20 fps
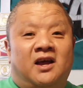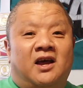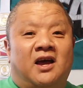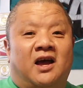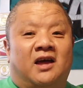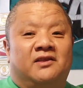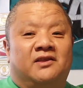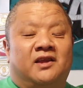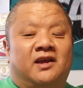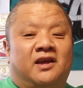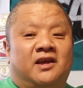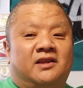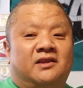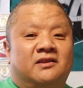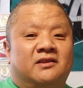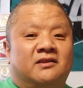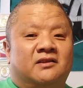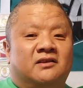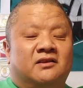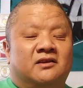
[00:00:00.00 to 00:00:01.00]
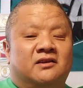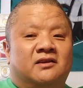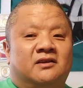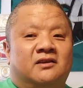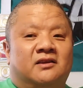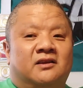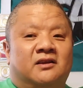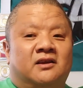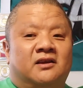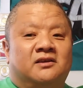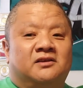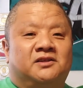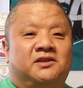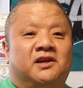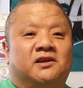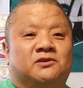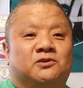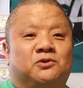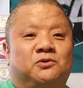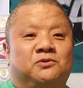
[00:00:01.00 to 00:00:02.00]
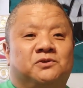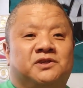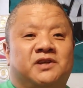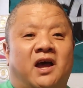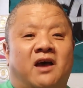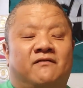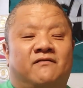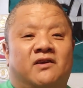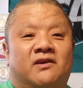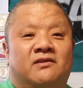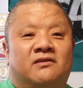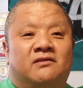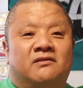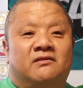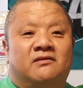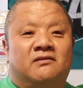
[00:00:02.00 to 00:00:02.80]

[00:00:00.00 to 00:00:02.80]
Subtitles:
And then 6 to 7,